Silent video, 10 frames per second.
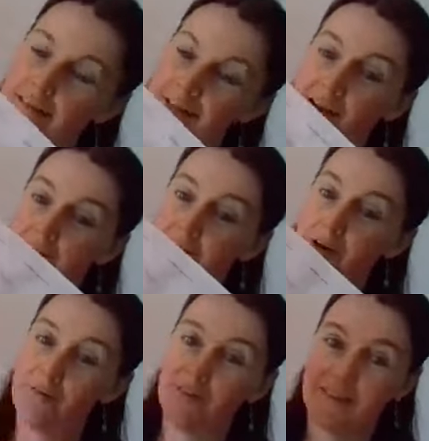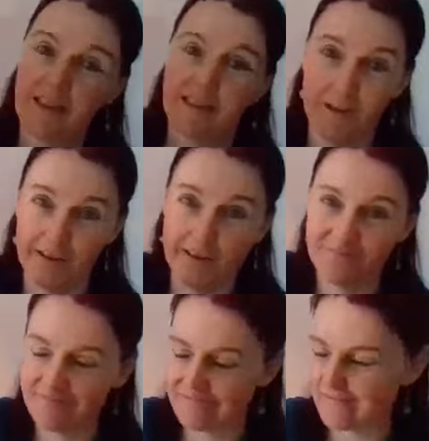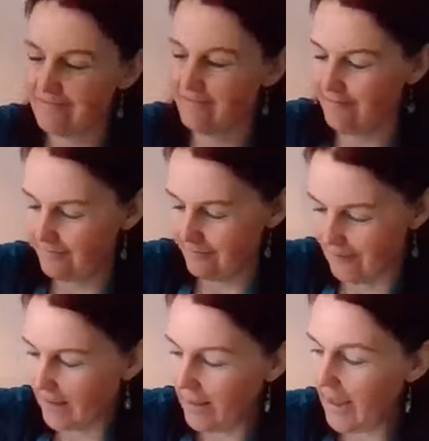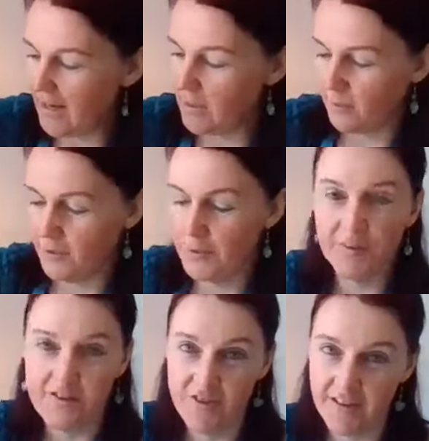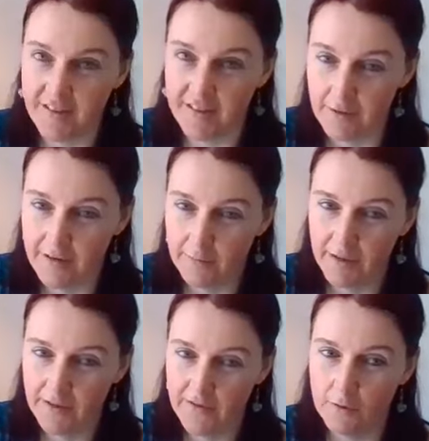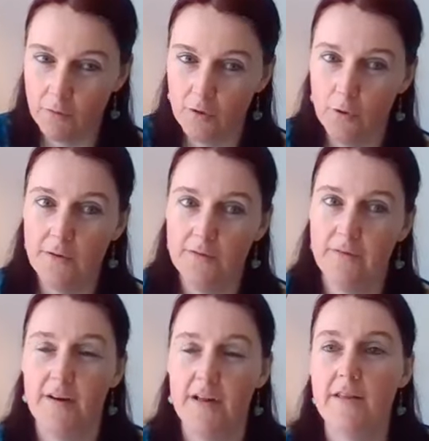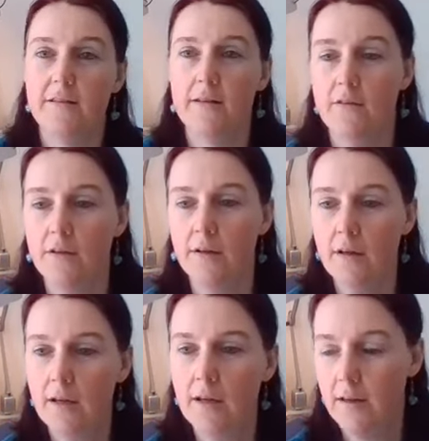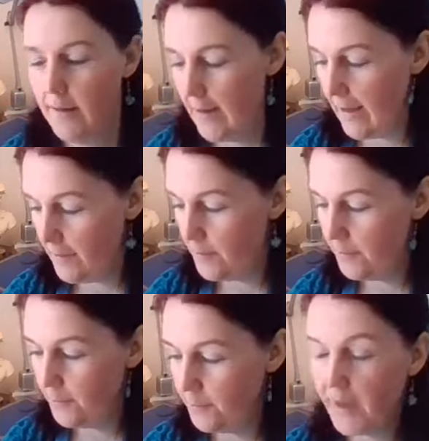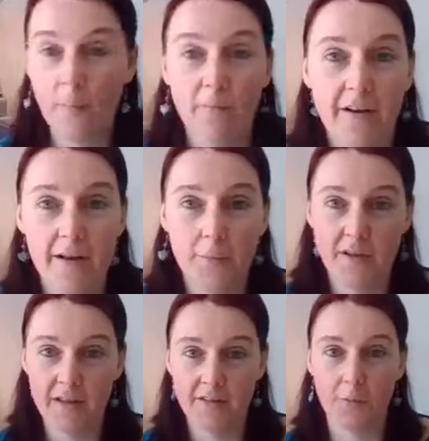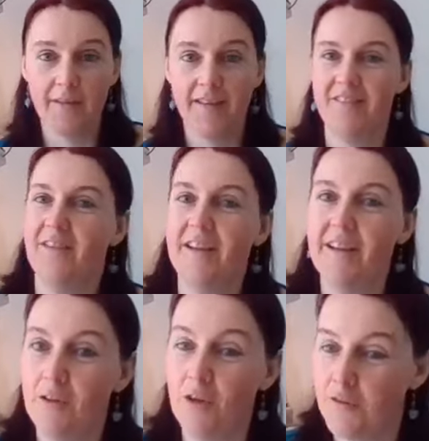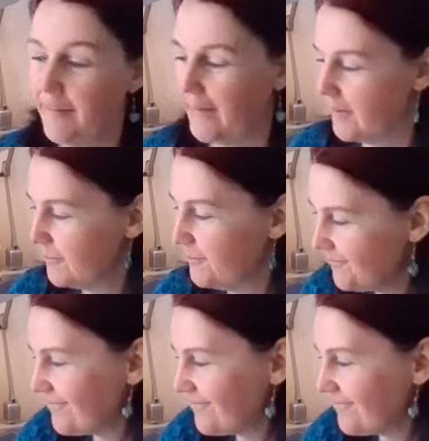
the idea of the scale of it. Anyone who's interested in their family history will know it's very easy to become very obsessed with it and find out lots of things.